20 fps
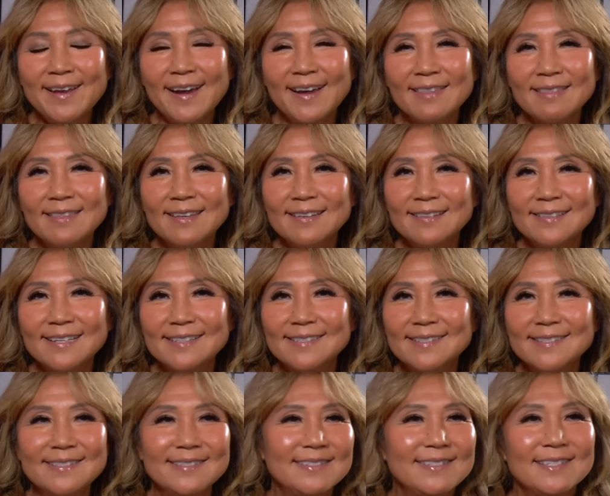I think that's
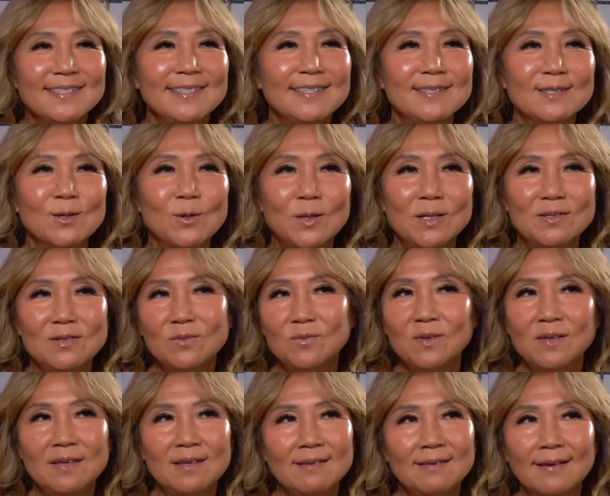this is going to
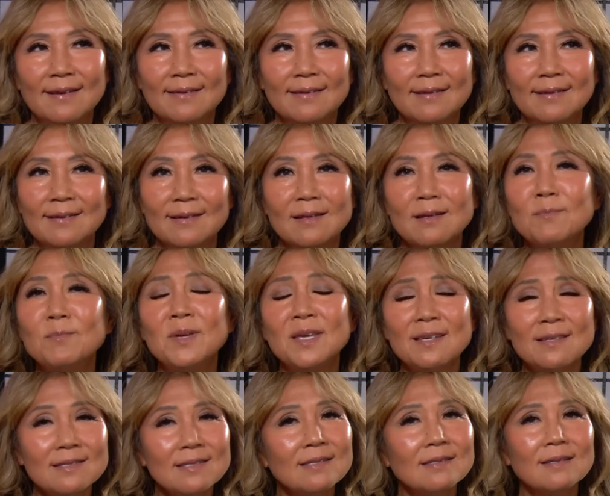be like an, an
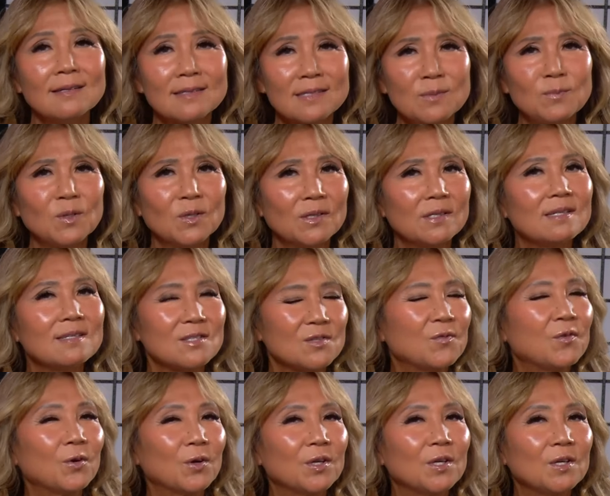amazing experience
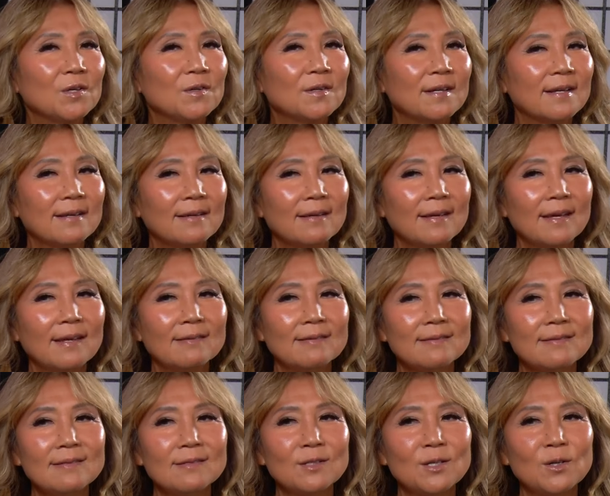for you, and
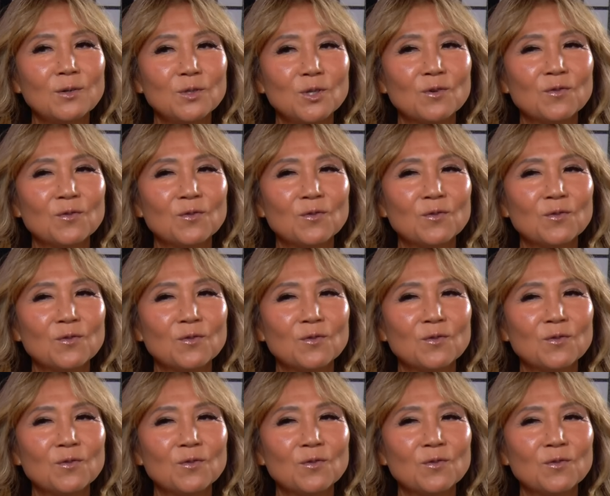you know, okay.